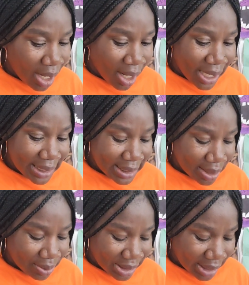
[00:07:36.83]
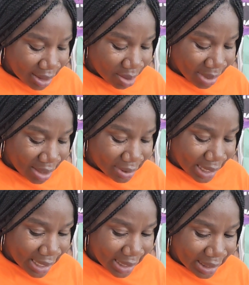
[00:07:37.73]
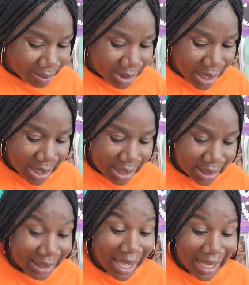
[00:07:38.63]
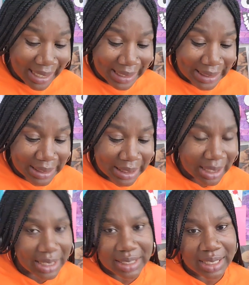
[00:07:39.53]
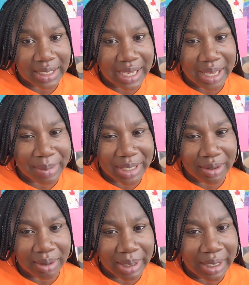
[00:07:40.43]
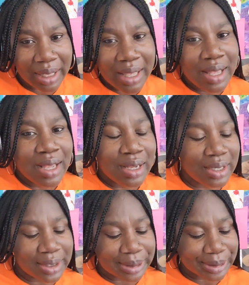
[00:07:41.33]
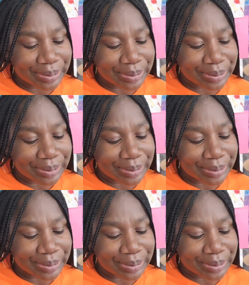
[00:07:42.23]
All right, so we talked about lines. I keep saying lime. I don't know why.